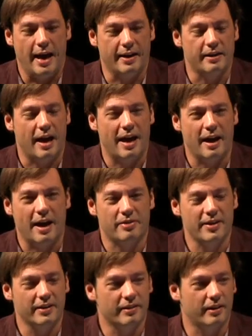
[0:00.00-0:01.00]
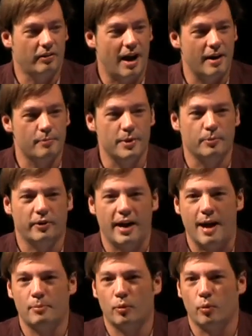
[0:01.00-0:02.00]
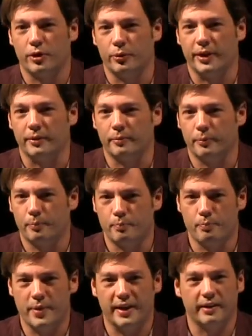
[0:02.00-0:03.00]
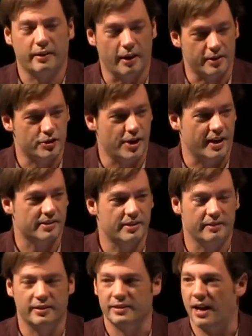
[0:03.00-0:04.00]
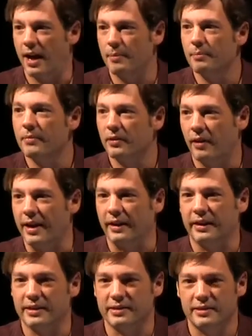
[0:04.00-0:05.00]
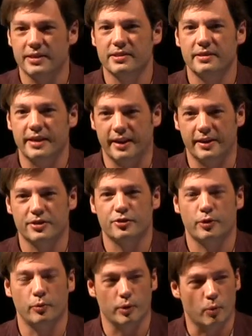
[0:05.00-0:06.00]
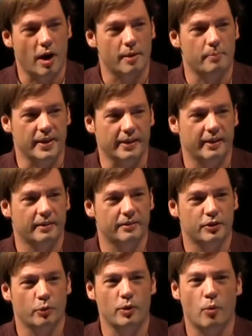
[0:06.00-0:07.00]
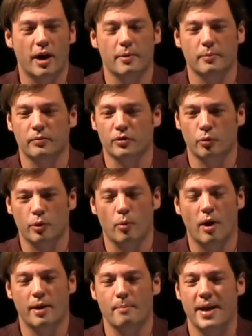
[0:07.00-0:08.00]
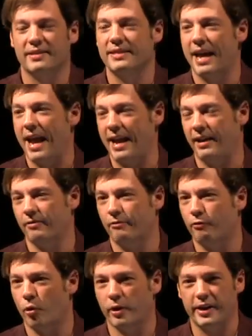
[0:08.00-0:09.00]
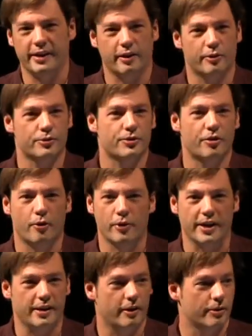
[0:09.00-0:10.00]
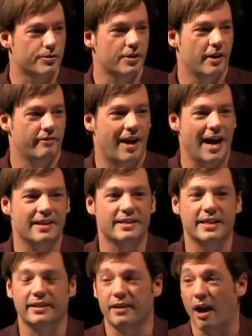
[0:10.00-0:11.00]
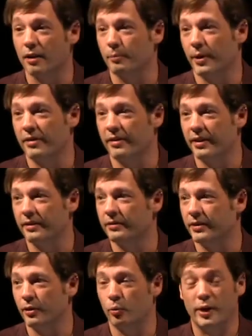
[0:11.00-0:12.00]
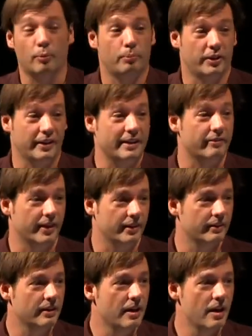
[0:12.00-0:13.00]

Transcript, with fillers: And I, I think that a lot of people at Apple were doing big gut checks at the time. Like, is this the industry we want to be in? Do we want to do we want to maintain 40 years, 30 years of IT dogma that that we don't believe in?